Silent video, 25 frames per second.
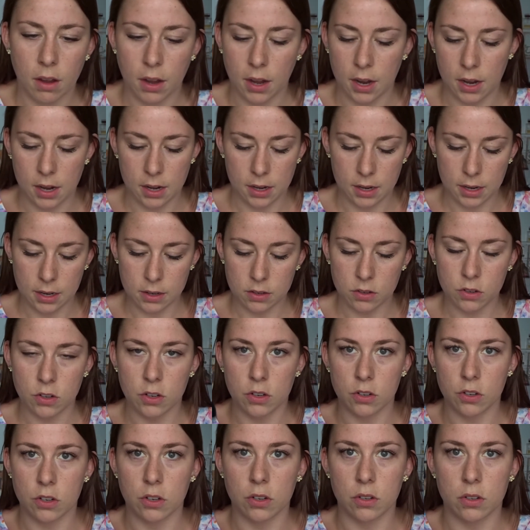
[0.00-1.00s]
And let's
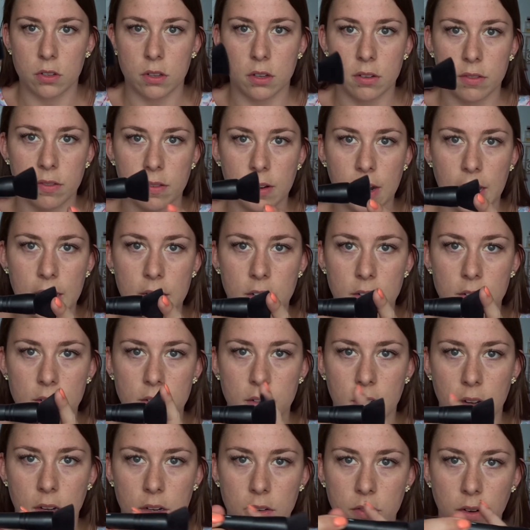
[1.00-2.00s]
just use the flat
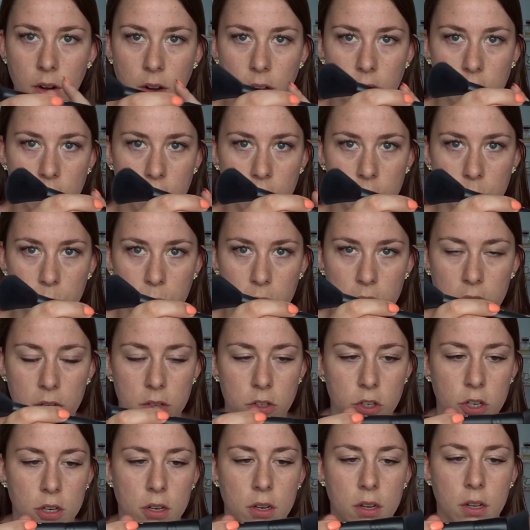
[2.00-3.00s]
side rather than
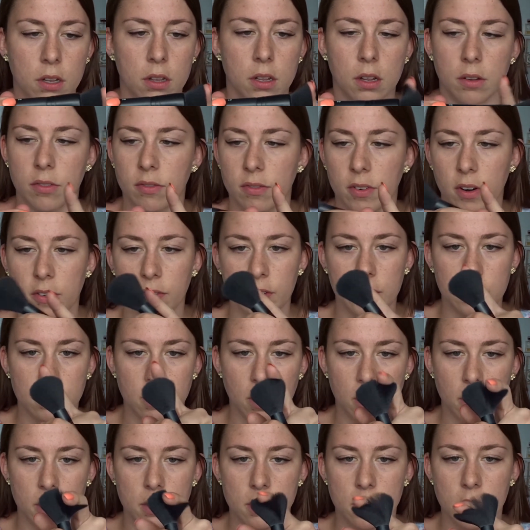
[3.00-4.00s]
the fluffy
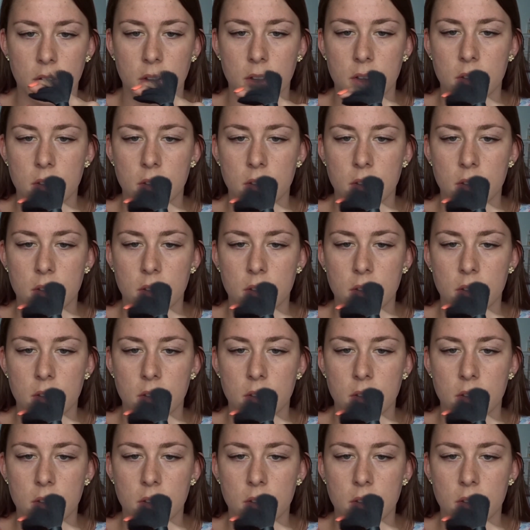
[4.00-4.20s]
side.